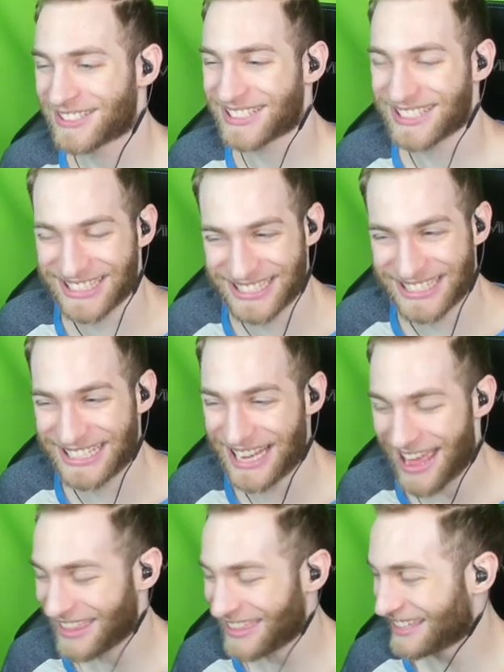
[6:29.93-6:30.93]
that all the time.
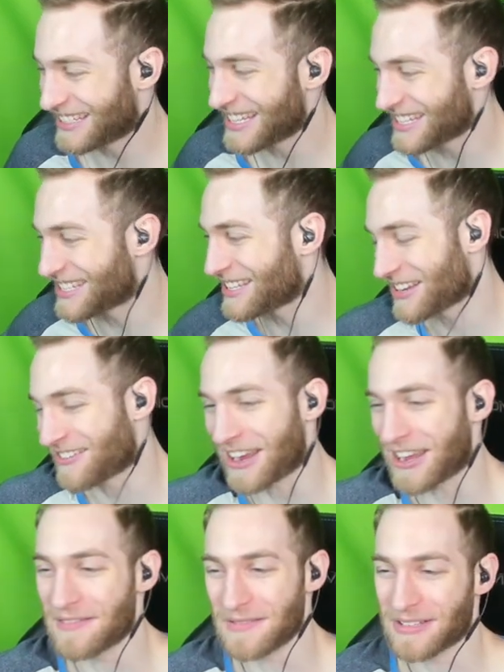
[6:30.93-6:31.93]
Yeah, this this yeah, is a great
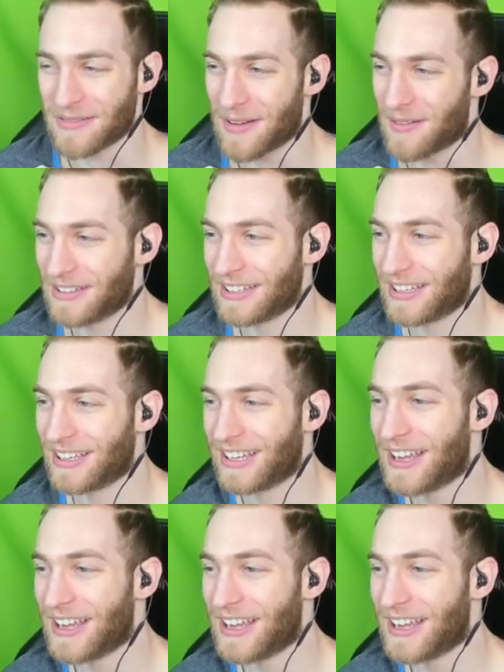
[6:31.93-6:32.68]
movie. moment. stuff on